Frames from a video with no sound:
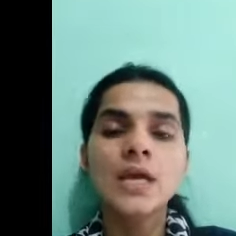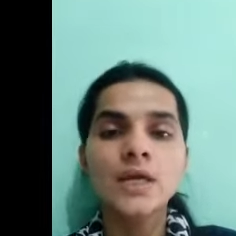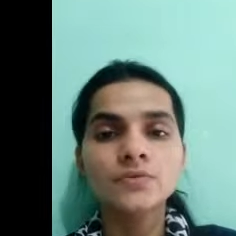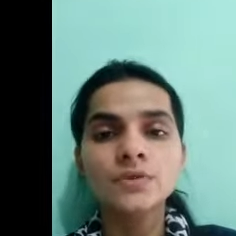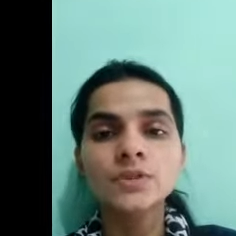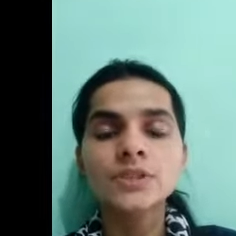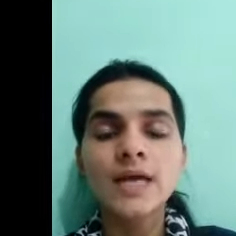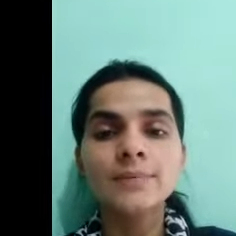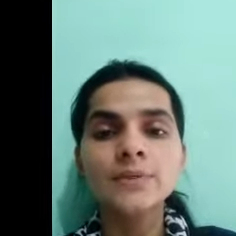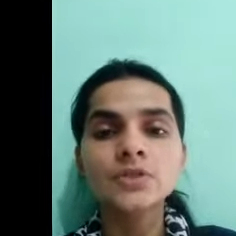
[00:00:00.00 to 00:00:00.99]
It was
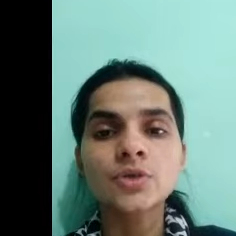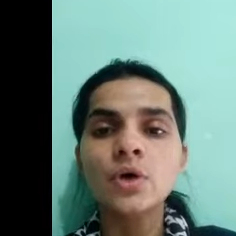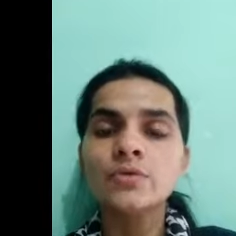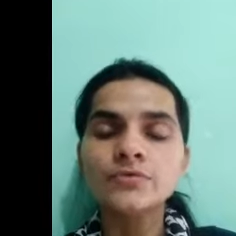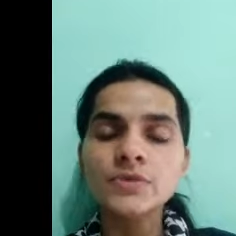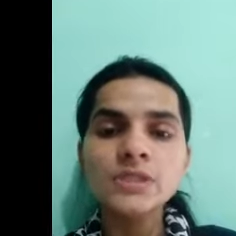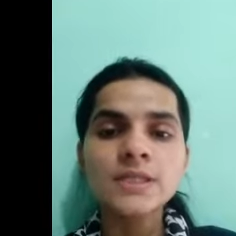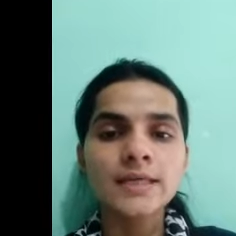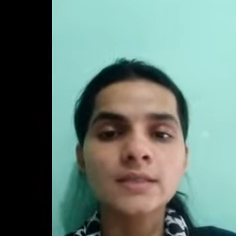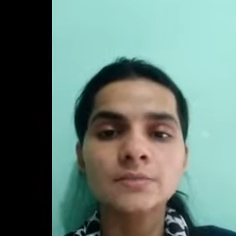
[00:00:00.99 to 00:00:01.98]
established on 1st
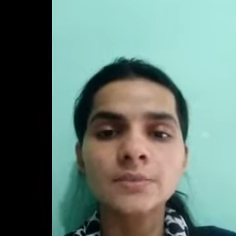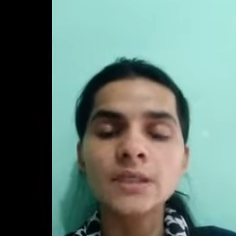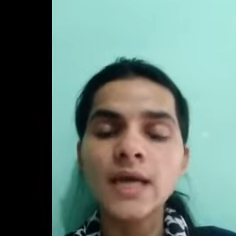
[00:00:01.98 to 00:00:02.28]
September